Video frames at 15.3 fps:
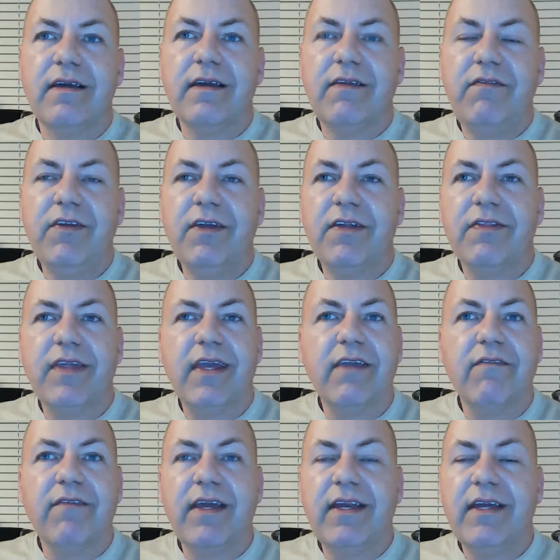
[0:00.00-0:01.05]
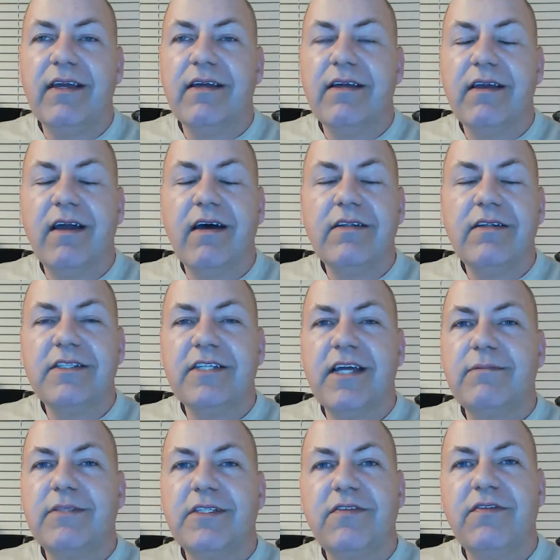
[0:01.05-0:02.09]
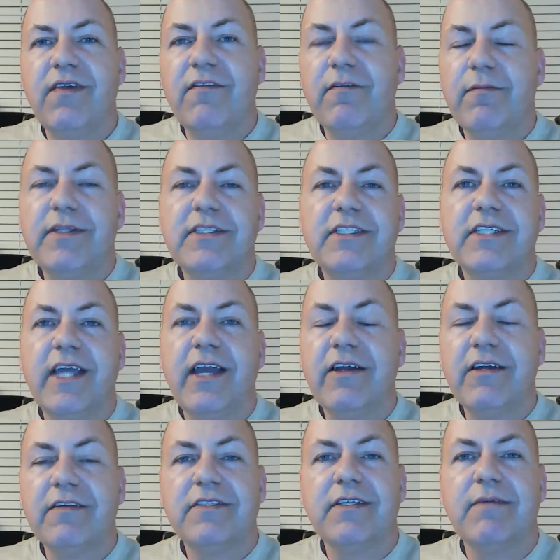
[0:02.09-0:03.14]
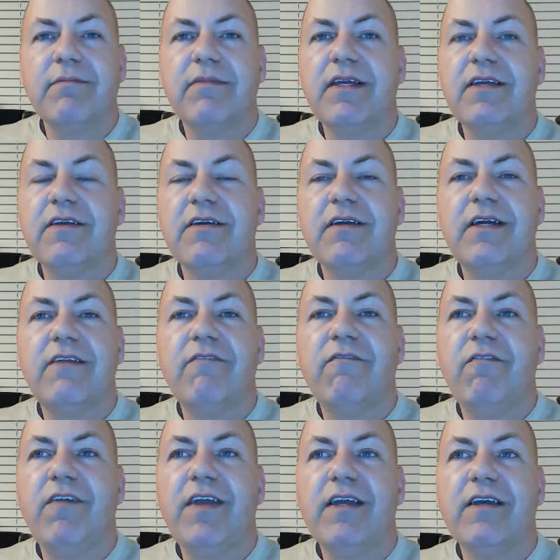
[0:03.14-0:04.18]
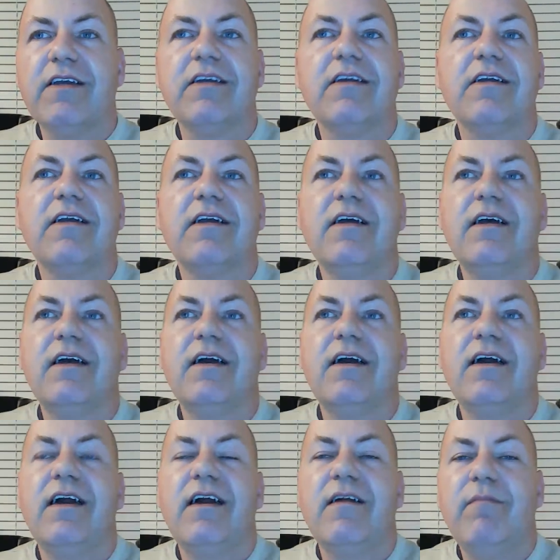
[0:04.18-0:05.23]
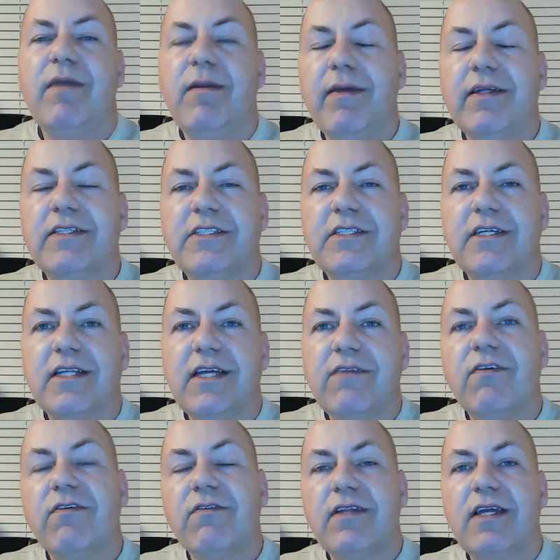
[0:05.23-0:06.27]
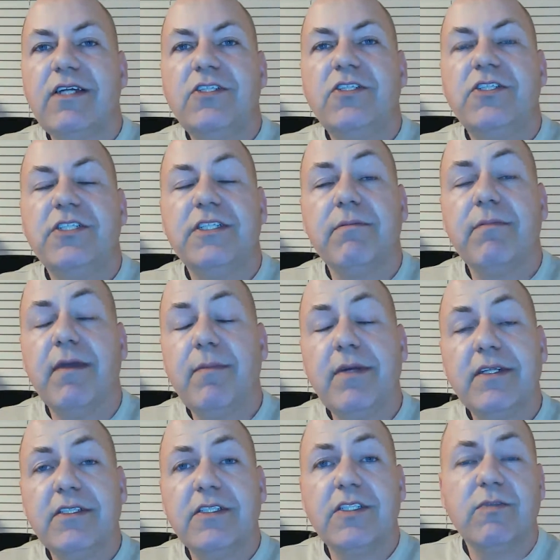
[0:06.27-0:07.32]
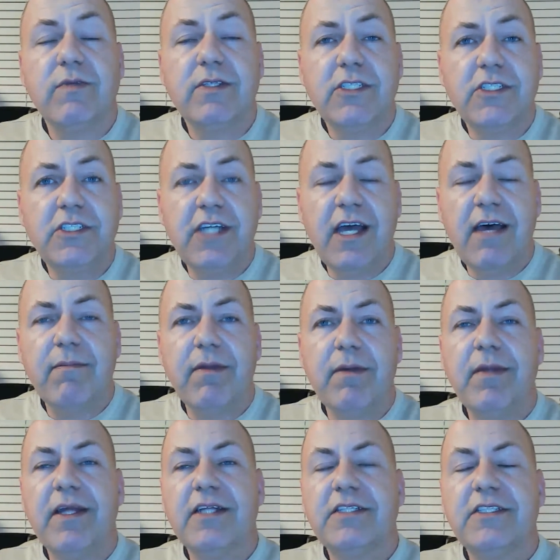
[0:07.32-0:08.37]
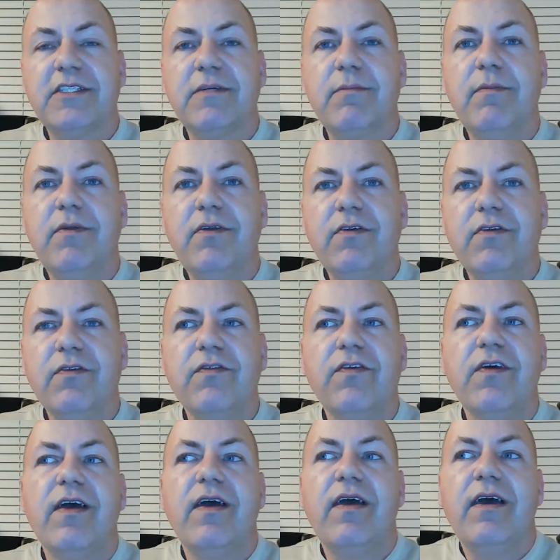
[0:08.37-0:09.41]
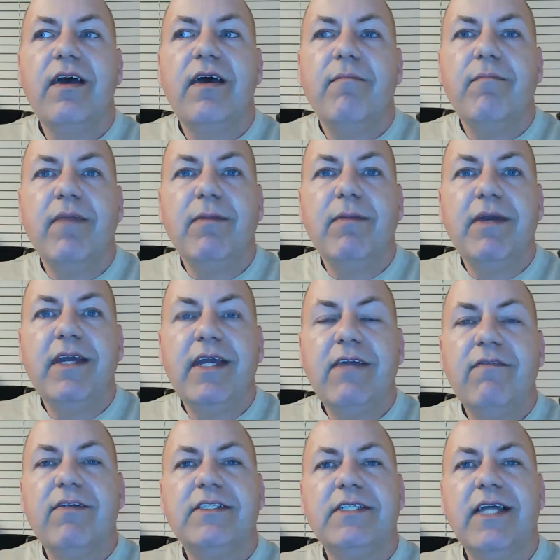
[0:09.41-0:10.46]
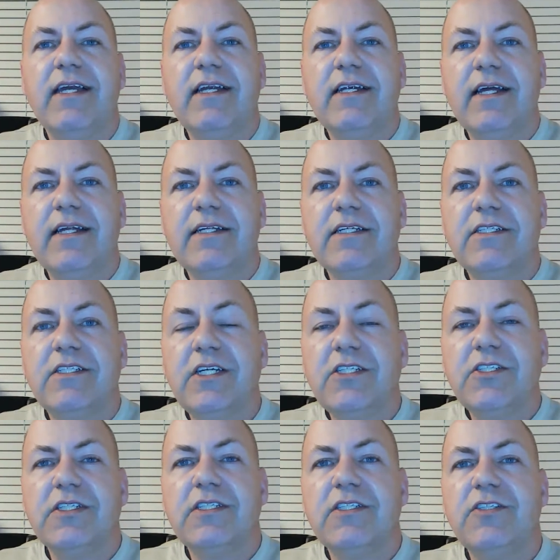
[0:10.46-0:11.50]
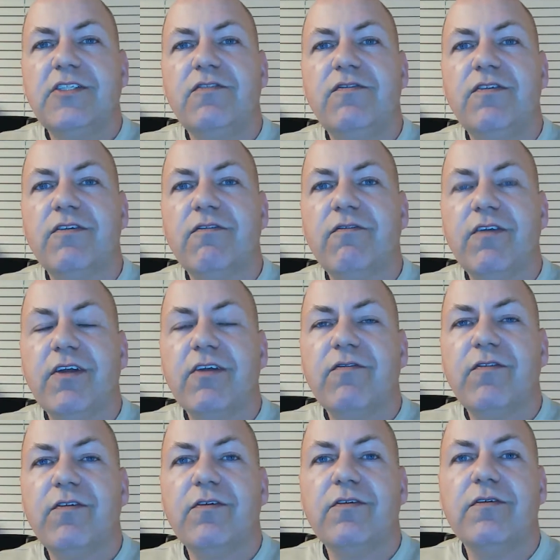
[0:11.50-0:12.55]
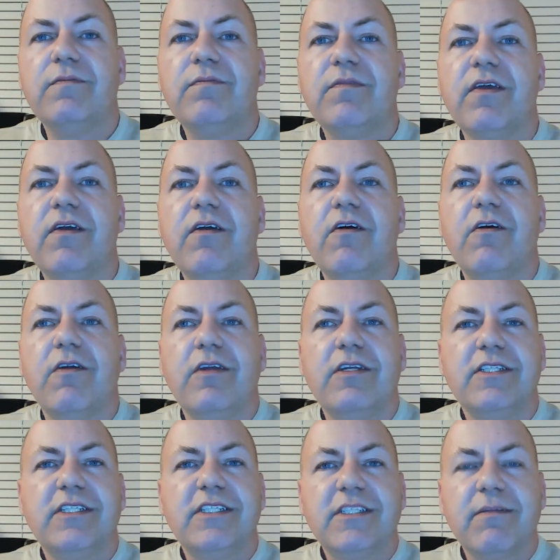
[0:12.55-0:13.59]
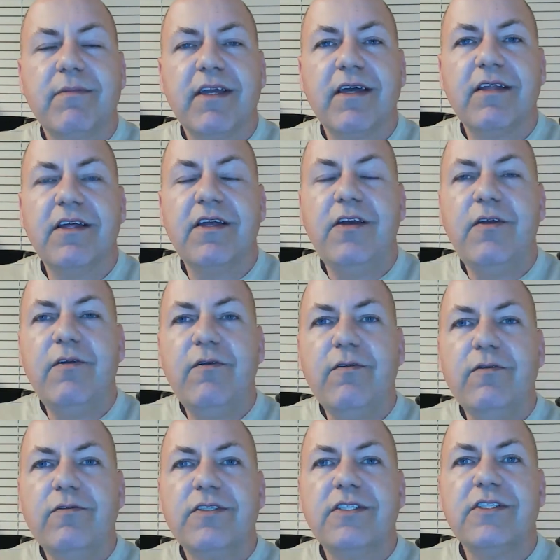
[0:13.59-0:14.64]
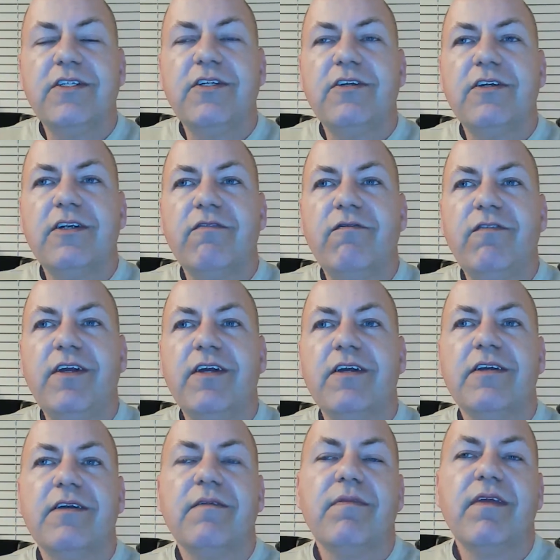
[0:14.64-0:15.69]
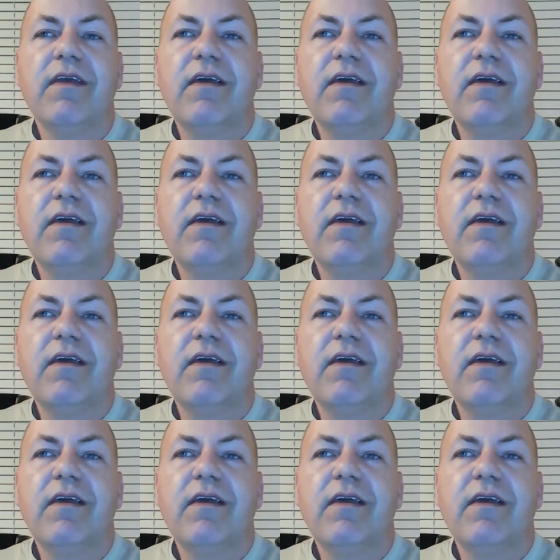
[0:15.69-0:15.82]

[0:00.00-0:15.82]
if you can think of all the times that you've ever been scared of something or in fear, maybe it's to leave a relationship, maybe it's to switch a job, maybe it's to move, maybe even day-to-day decisions, you feel fearful, or you see something on the news, you're in fear.